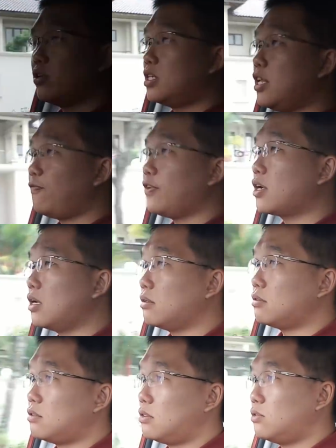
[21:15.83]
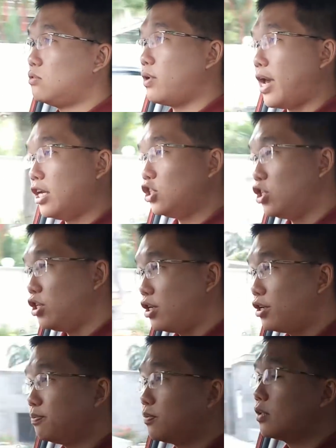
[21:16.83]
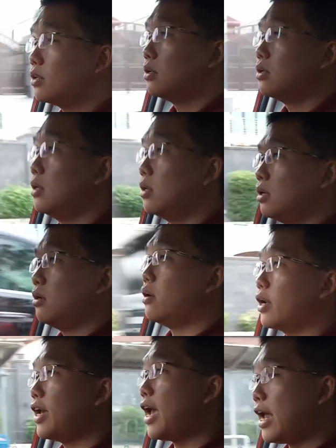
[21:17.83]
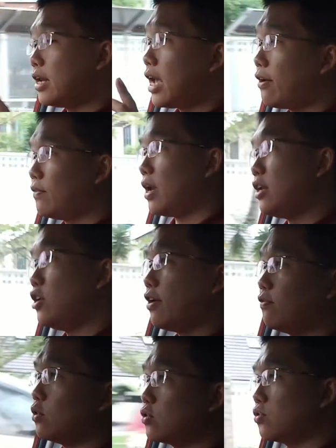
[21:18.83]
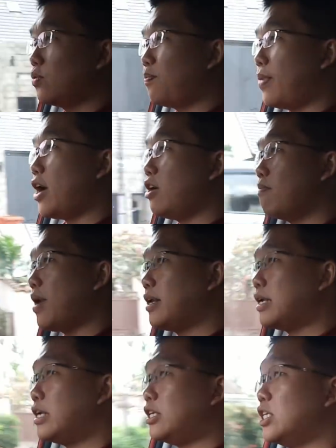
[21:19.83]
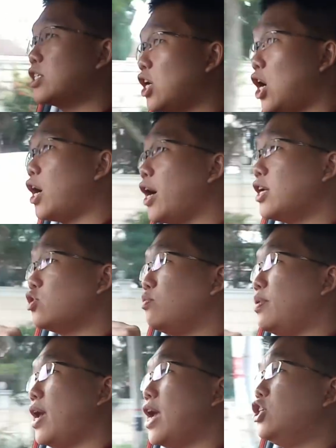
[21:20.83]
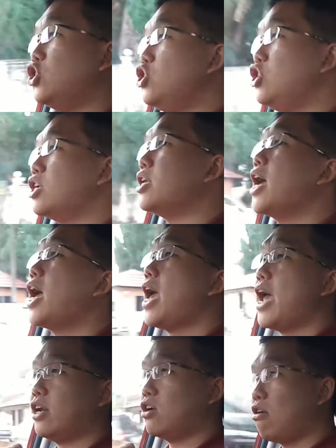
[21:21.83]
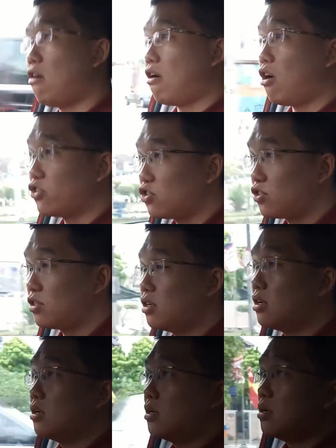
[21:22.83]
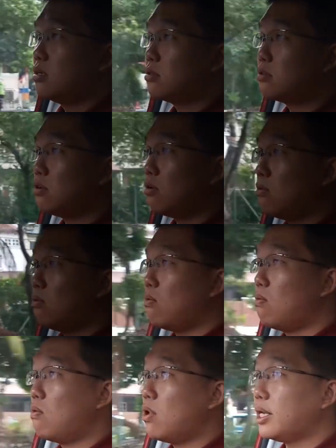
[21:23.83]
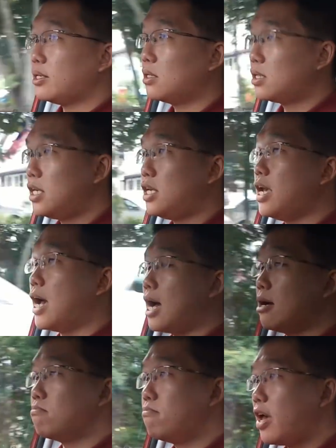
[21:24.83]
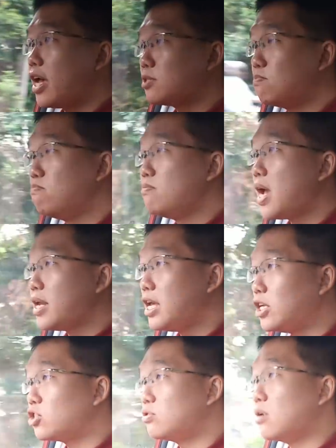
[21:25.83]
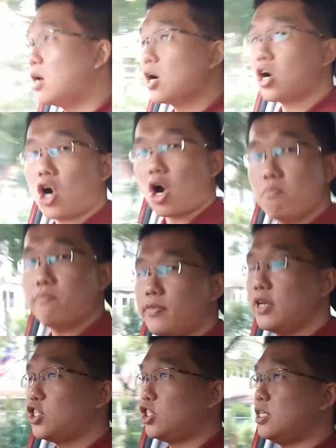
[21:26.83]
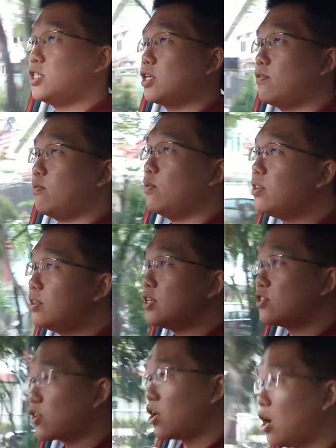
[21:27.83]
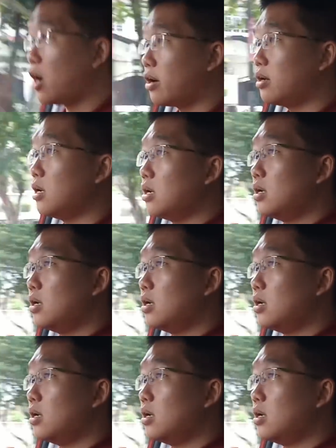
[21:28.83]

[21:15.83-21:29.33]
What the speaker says: difficult to engineer. Okay, and you have to also bear in mind that this car has to be engineered at cost. So what Kia has managed to accomplish with this car